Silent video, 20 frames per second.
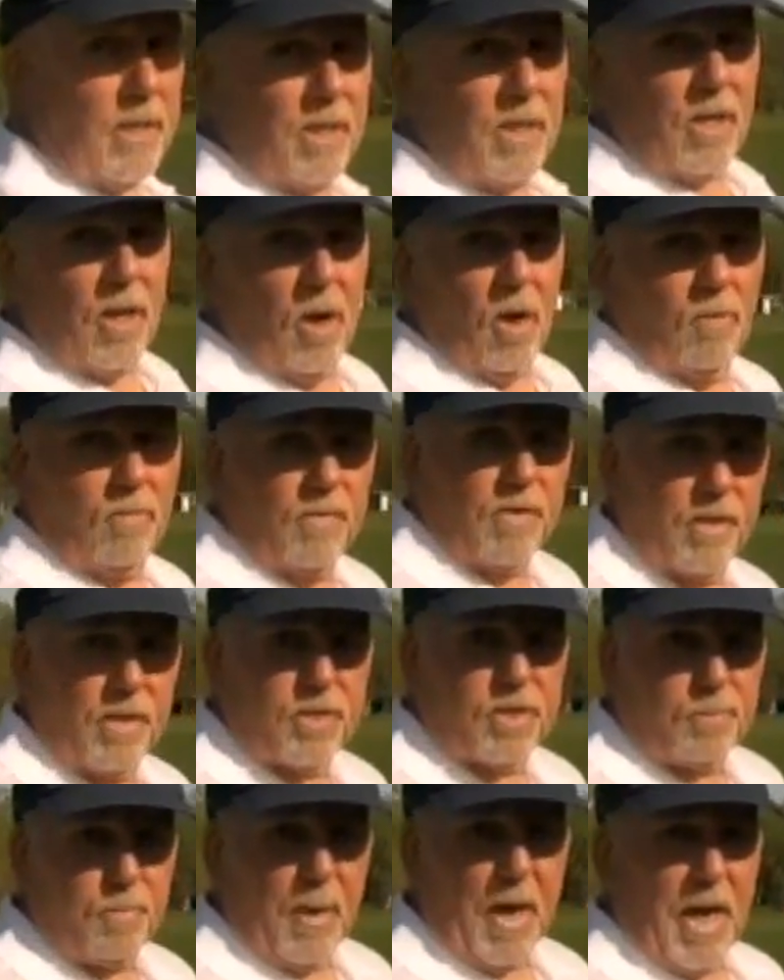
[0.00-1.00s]
of
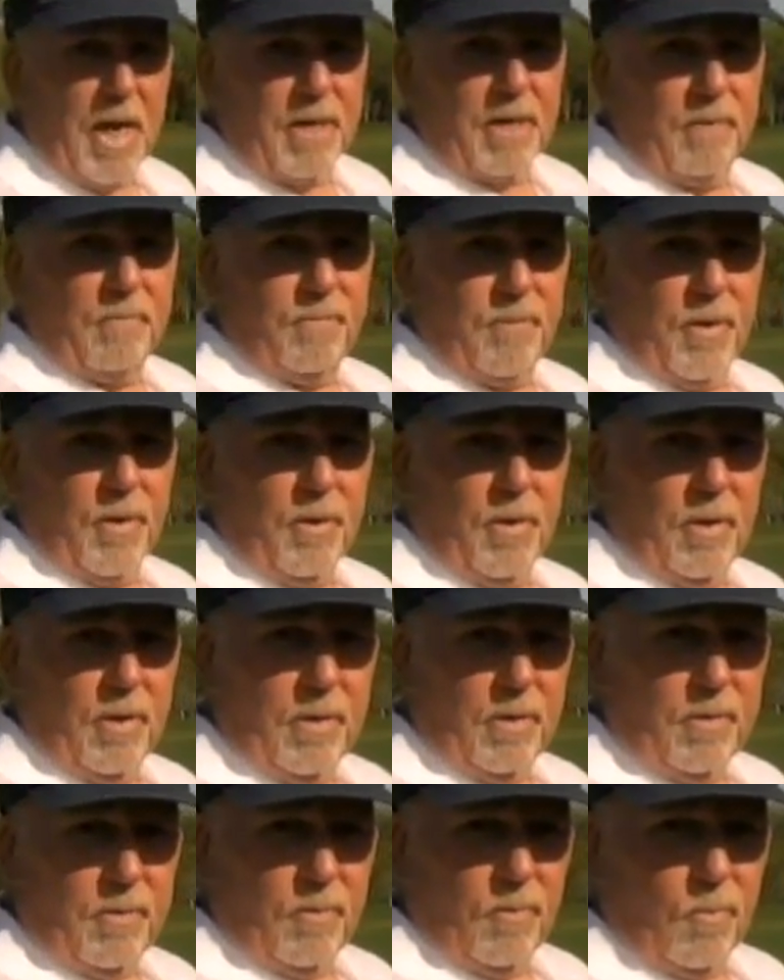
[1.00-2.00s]
the
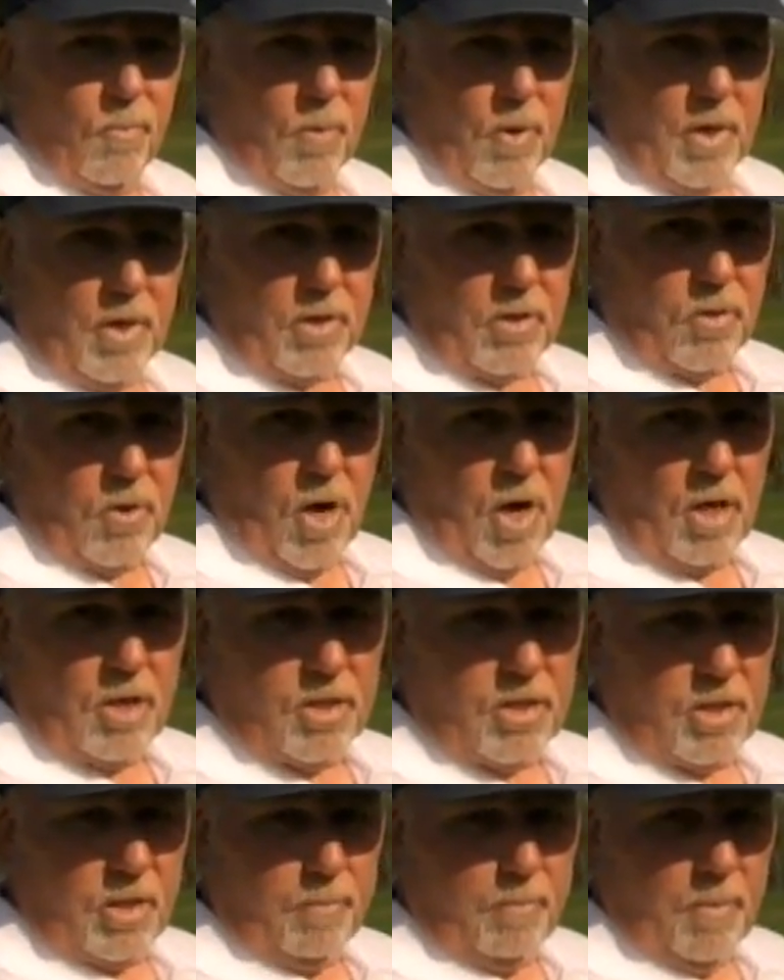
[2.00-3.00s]
where it
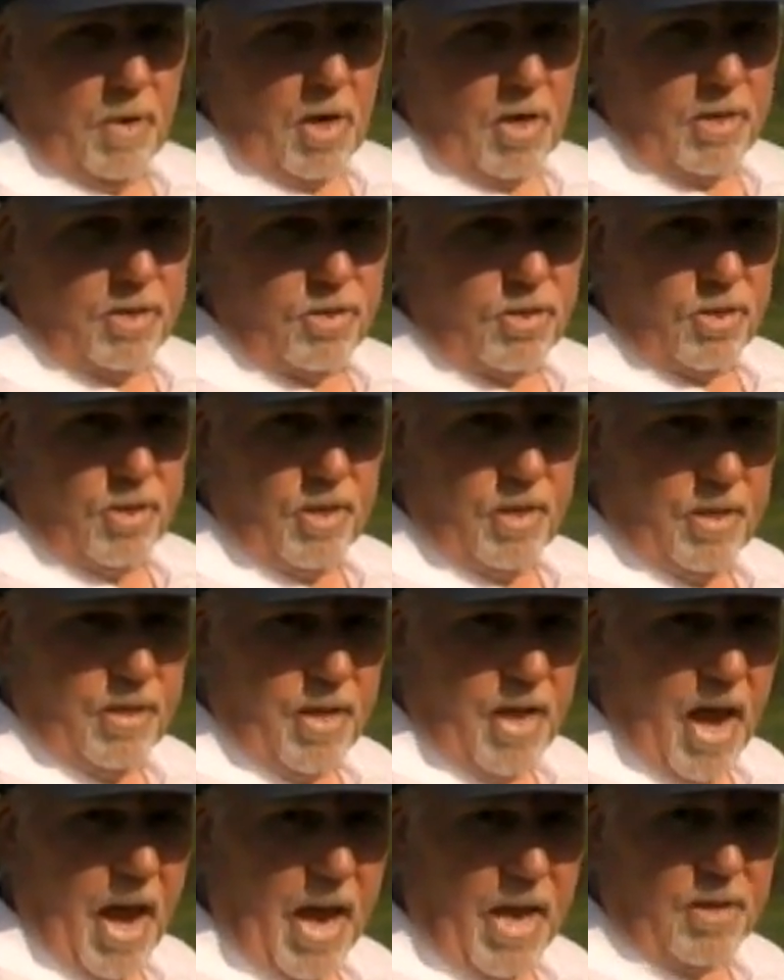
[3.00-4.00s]
crossed the margin of
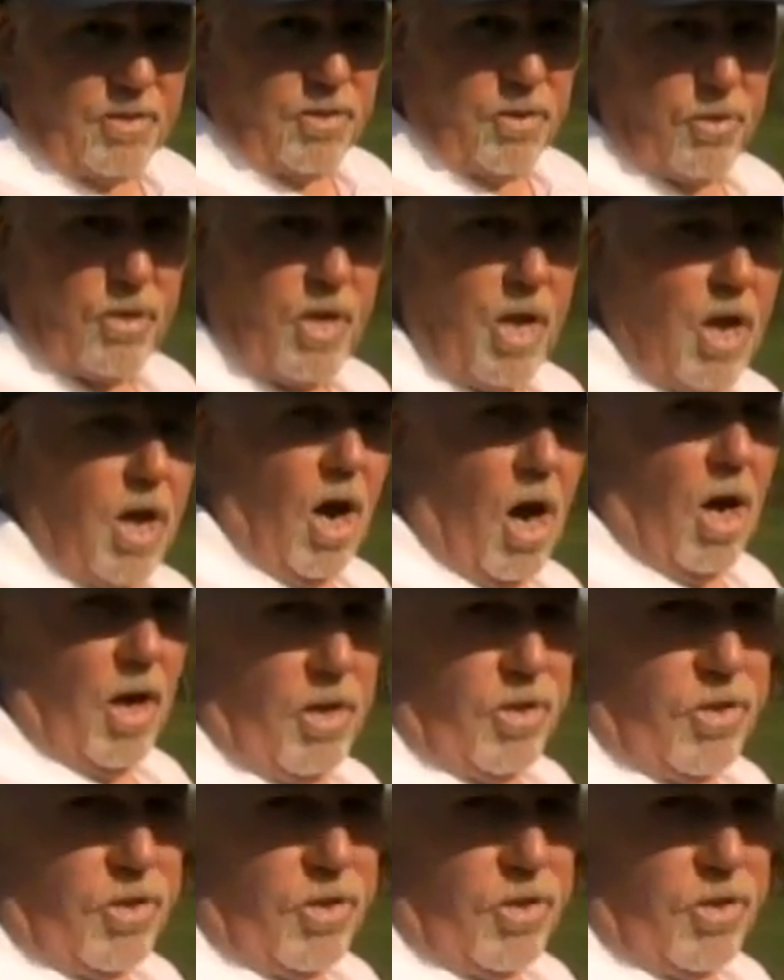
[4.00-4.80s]
the hazard. On a